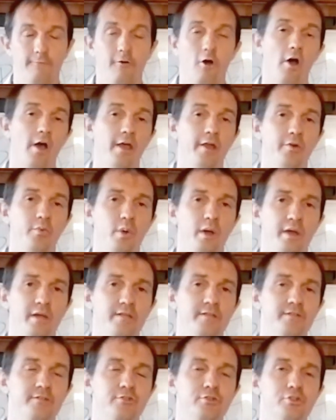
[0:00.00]
Find
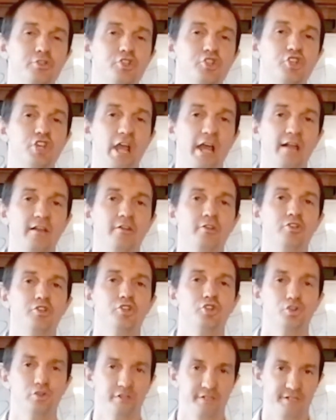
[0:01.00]
ways to
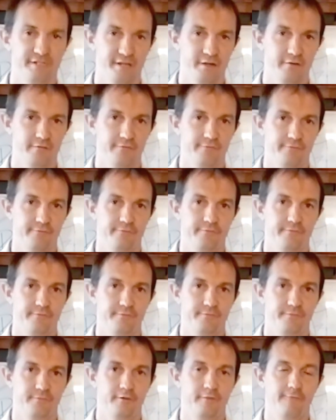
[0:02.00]
challenge yourself.
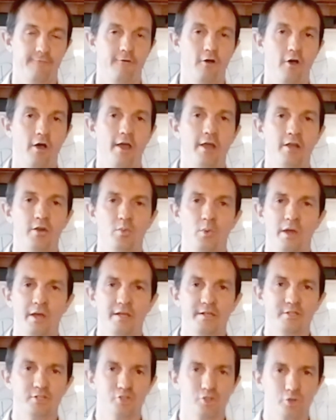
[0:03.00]
Find
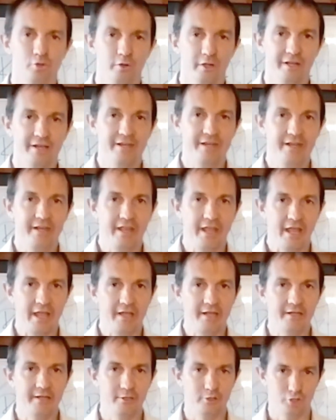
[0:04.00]
ways to
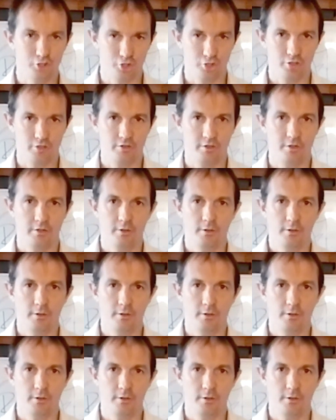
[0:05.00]
engage.